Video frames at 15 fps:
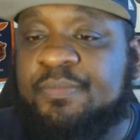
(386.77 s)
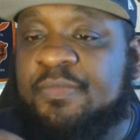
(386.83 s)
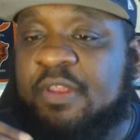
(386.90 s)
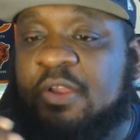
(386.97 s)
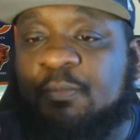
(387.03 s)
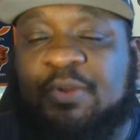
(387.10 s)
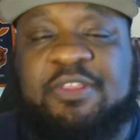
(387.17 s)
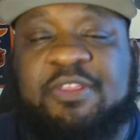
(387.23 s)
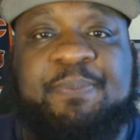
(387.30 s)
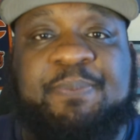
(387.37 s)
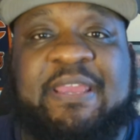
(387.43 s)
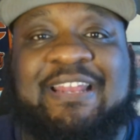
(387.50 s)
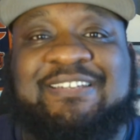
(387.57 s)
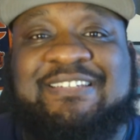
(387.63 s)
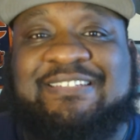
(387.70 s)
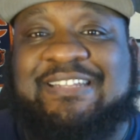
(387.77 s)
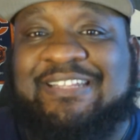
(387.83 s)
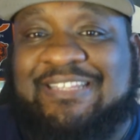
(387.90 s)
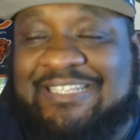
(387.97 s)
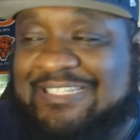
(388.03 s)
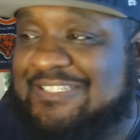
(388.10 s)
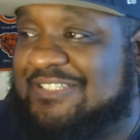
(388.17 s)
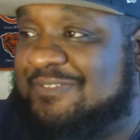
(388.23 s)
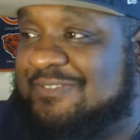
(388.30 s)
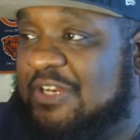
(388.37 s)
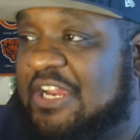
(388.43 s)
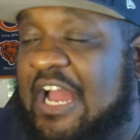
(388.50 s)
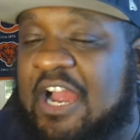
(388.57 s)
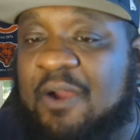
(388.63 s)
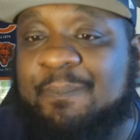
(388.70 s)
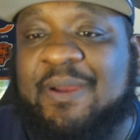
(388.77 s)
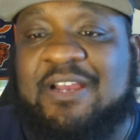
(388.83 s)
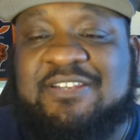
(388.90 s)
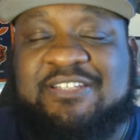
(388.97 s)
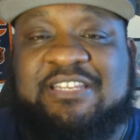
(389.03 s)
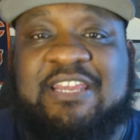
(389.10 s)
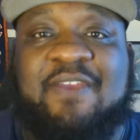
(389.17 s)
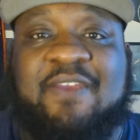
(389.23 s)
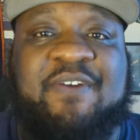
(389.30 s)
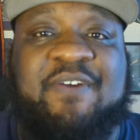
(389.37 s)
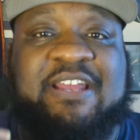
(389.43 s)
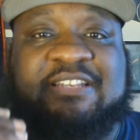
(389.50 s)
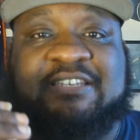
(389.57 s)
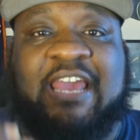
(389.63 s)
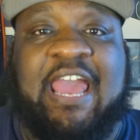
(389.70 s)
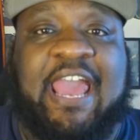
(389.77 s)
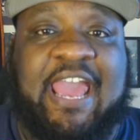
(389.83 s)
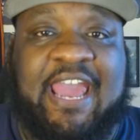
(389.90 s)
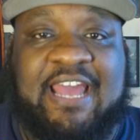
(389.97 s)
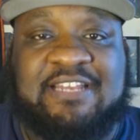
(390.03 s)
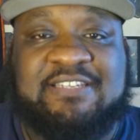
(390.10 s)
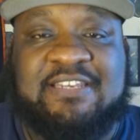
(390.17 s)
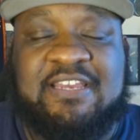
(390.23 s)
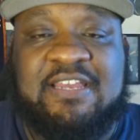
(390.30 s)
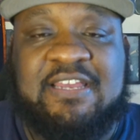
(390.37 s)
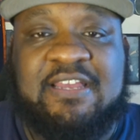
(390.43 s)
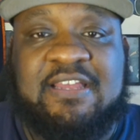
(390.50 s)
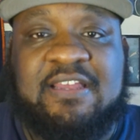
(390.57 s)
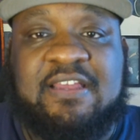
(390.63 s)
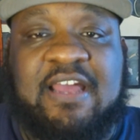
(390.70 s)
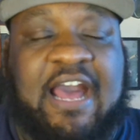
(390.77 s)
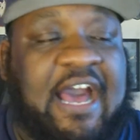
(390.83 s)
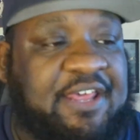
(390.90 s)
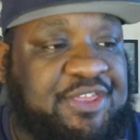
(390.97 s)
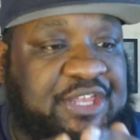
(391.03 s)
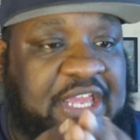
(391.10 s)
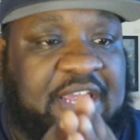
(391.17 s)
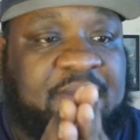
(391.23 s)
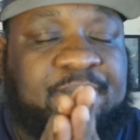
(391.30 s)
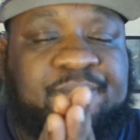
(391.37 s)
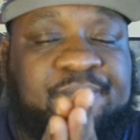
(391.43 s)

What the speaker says: with the pieces that this Chicago Bears defense has, I think